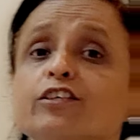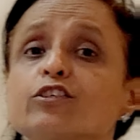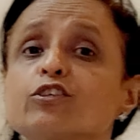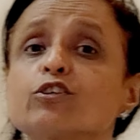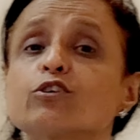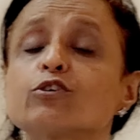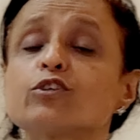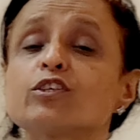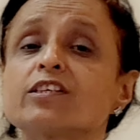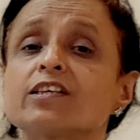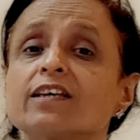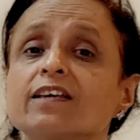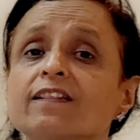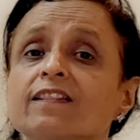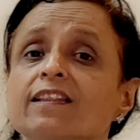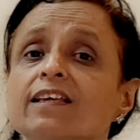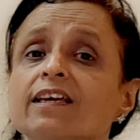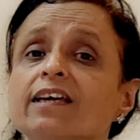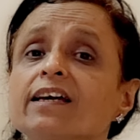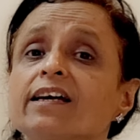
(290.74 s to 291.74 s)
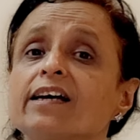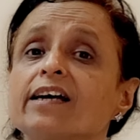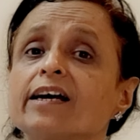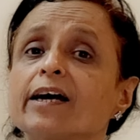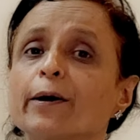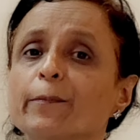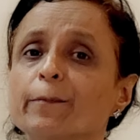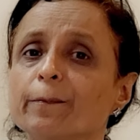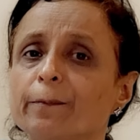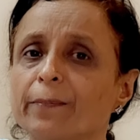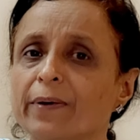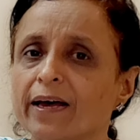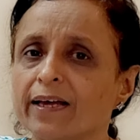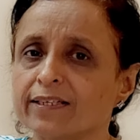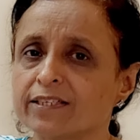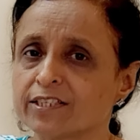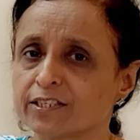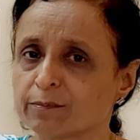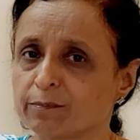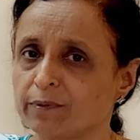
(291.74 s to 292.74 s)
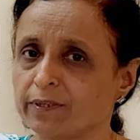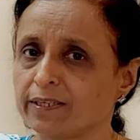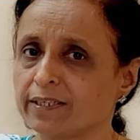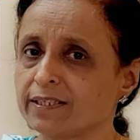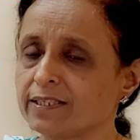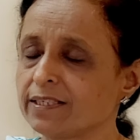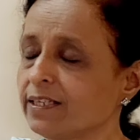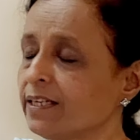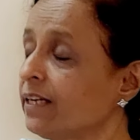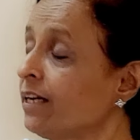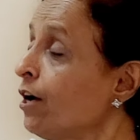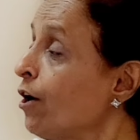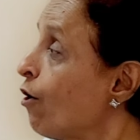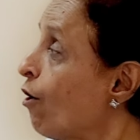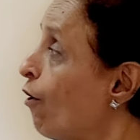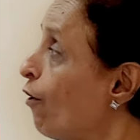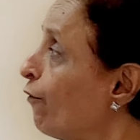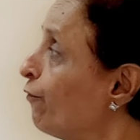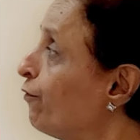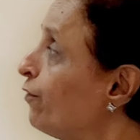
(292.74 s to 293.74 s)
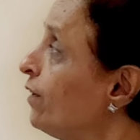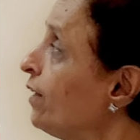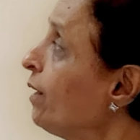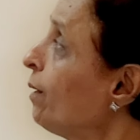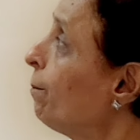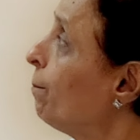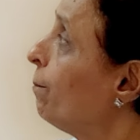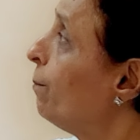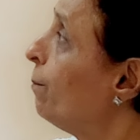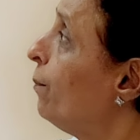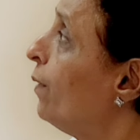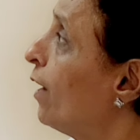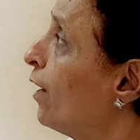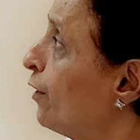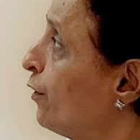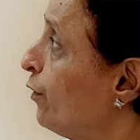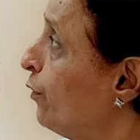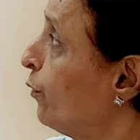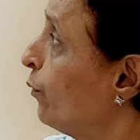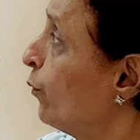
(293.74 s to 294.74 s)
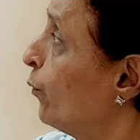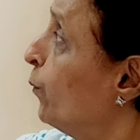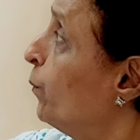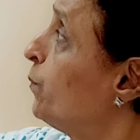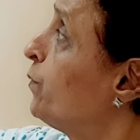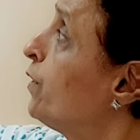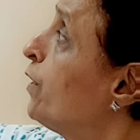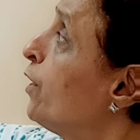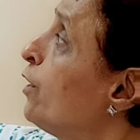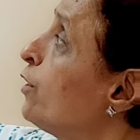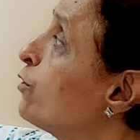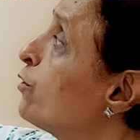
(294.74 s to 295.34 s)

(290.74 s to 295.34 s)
to see the compatibility of the blood groups. So